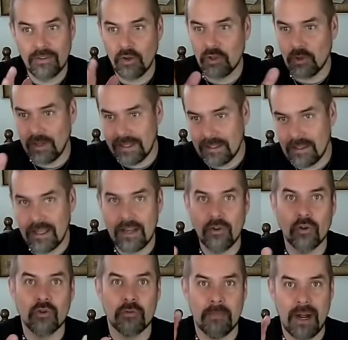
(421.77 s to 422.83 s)
Not too little and
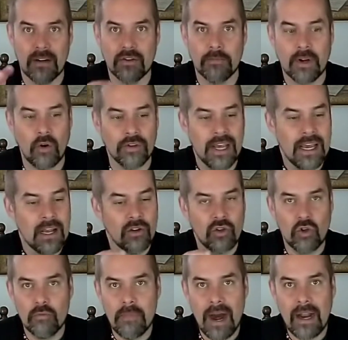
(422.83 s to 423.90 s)
not too much. Because
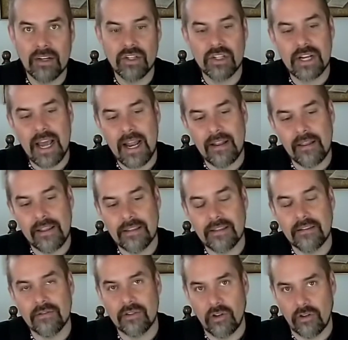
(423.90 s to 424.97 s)
too much and
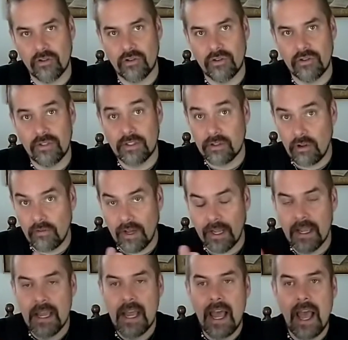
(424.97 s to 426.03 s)
this can start dissolving.